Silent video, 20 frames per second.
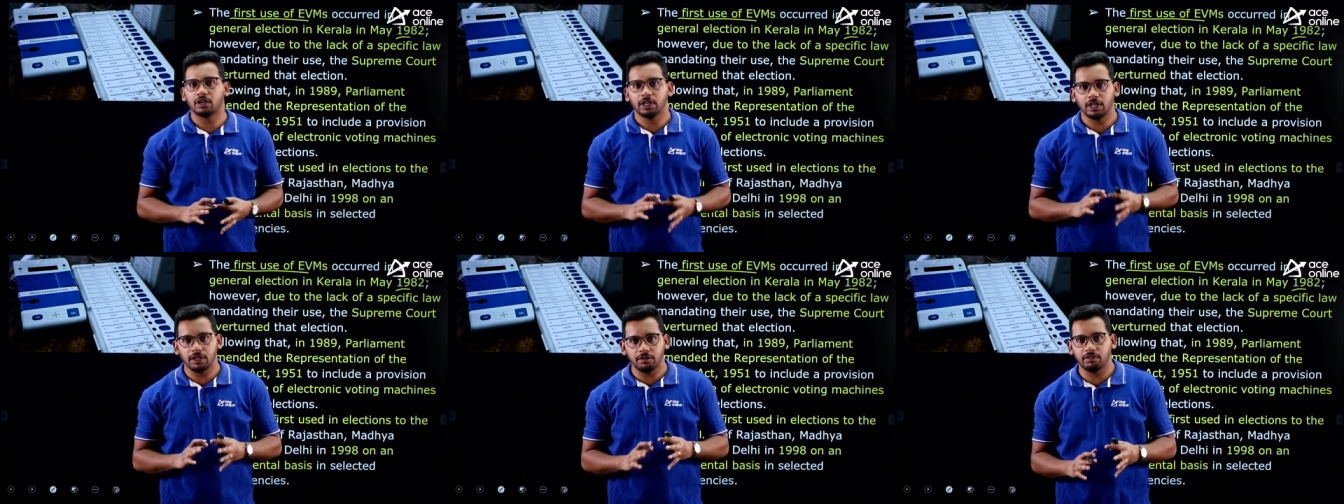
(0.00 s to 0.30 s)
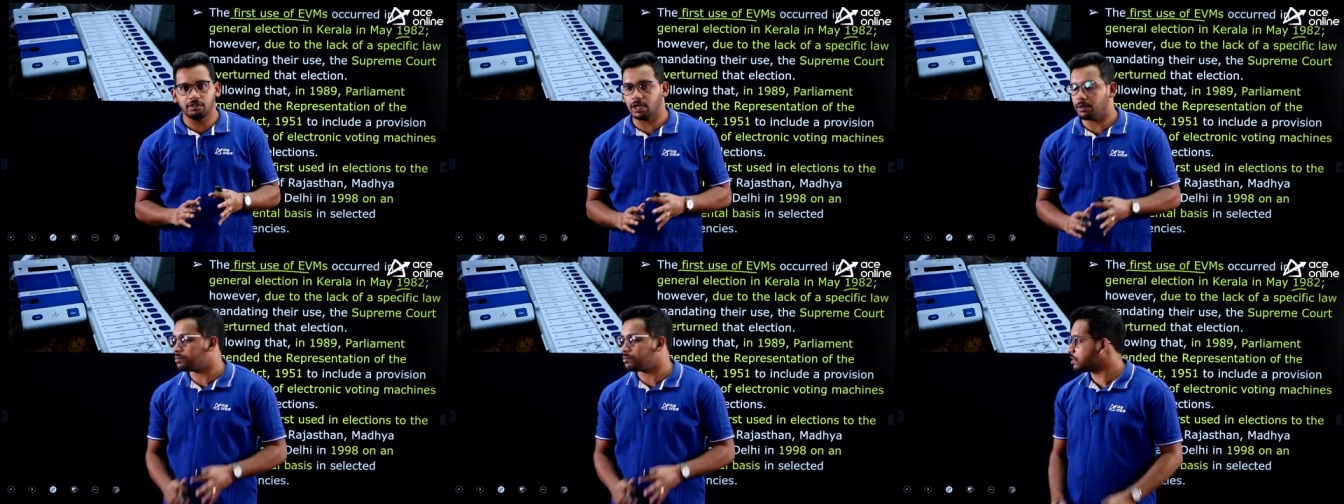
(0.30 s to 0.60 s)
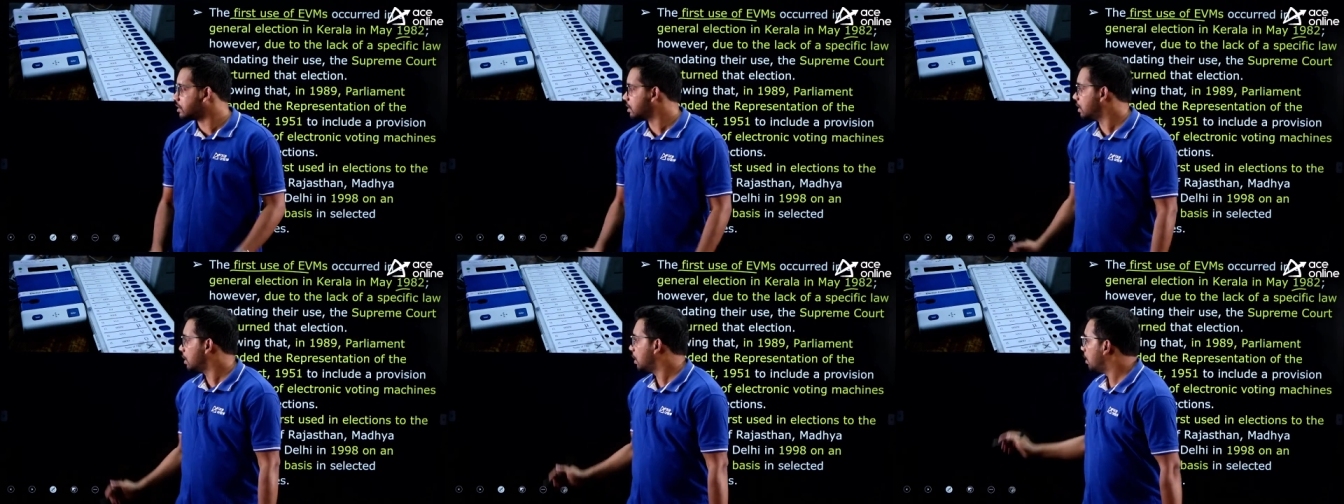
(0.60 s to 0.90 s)

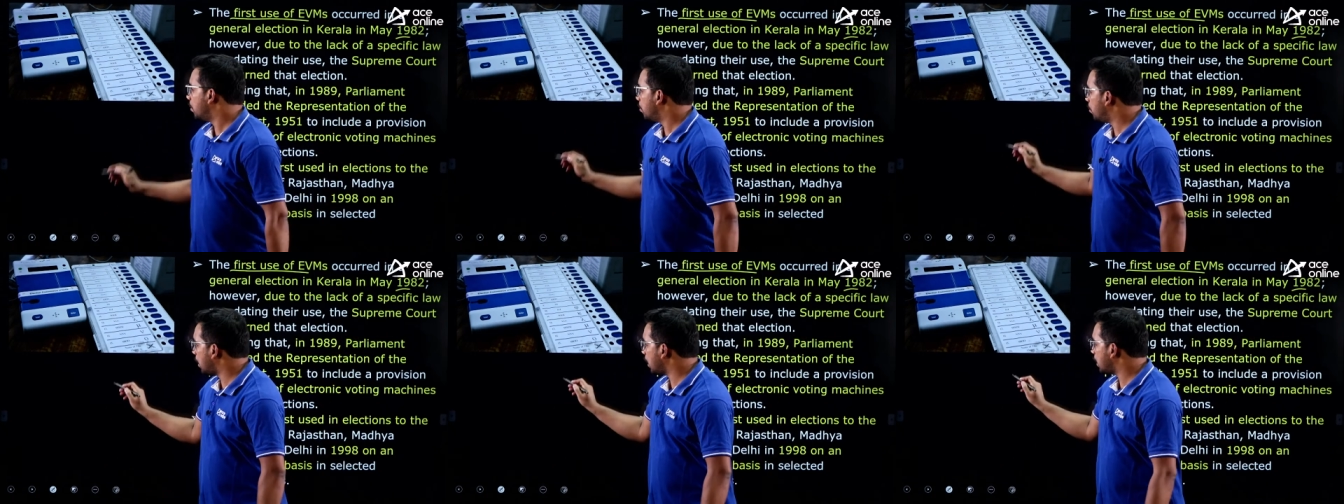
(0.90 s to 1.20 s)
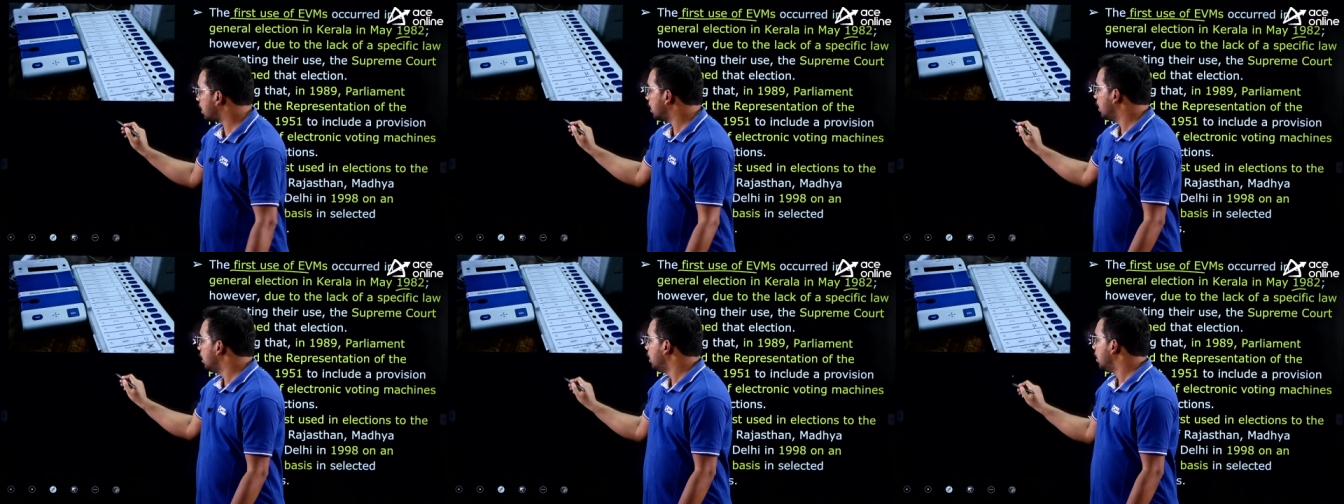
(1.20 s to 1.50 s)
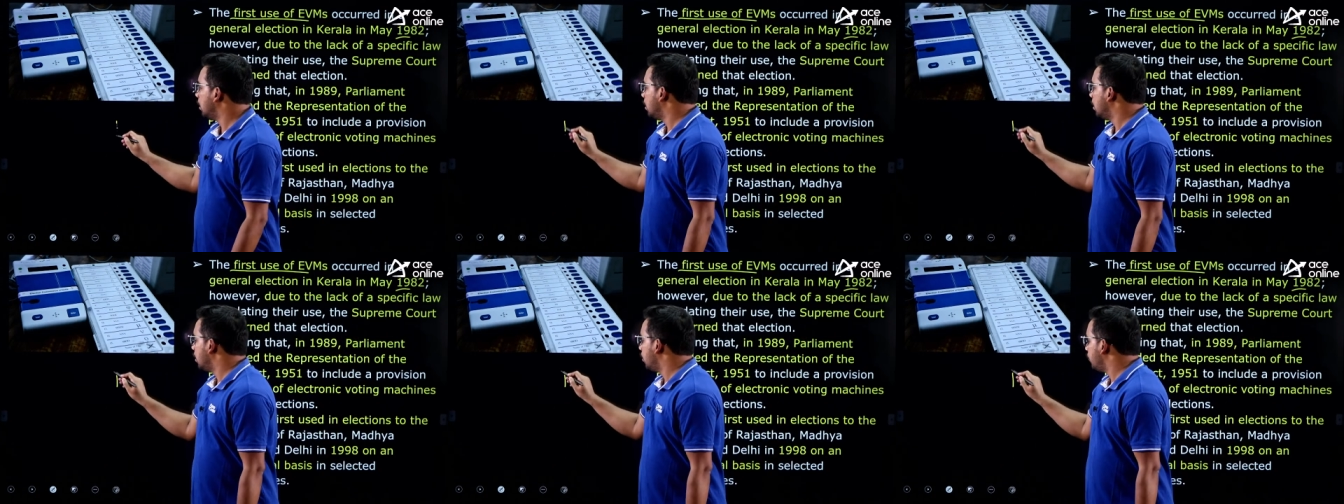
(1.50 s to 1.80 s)
evms but
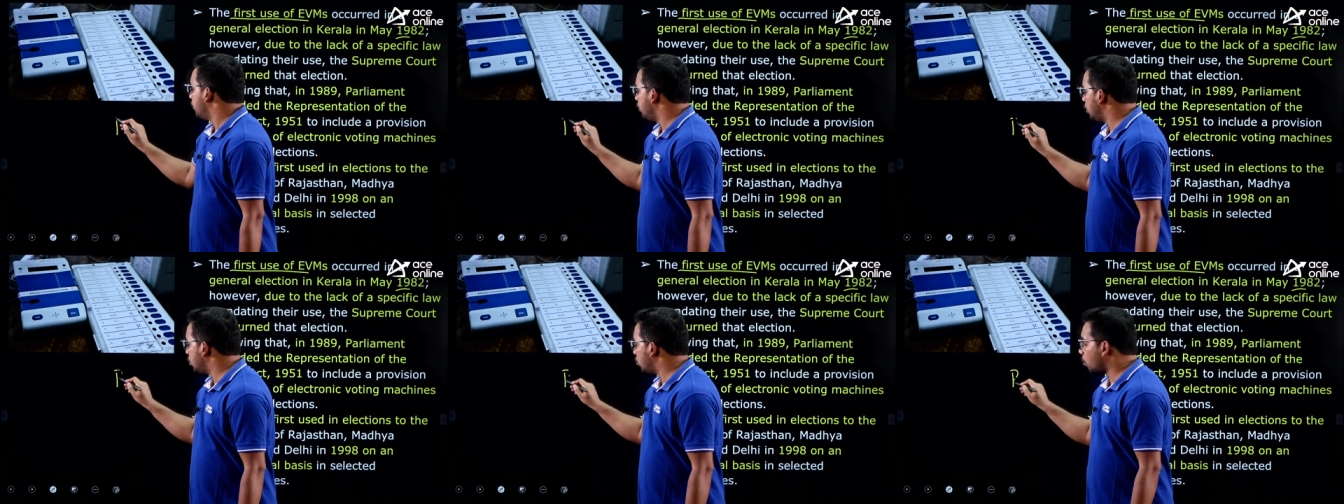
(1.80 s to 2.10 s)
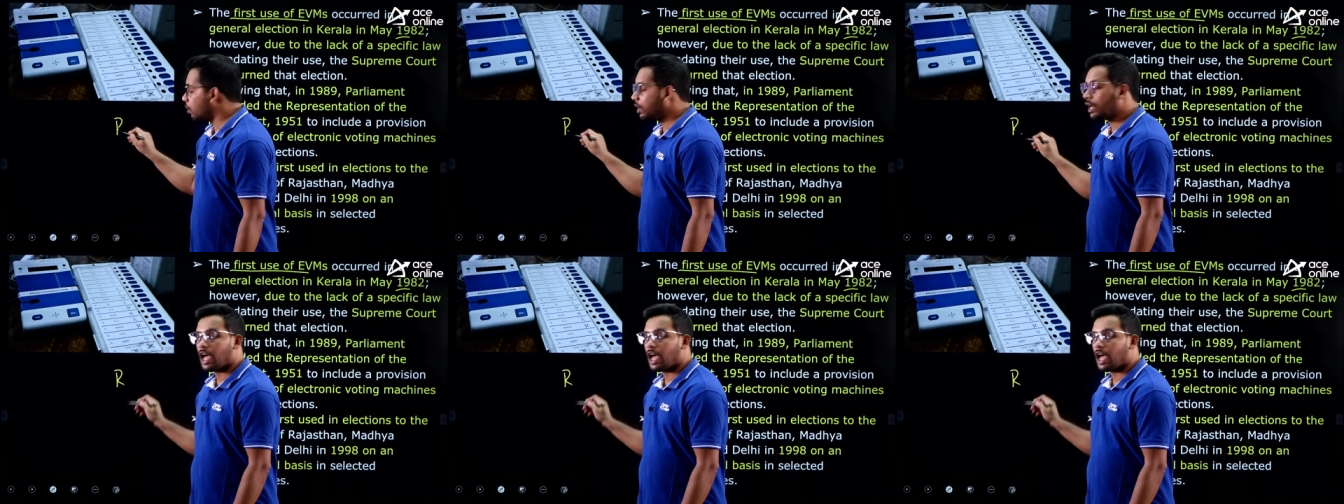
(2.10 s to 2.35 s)
we don't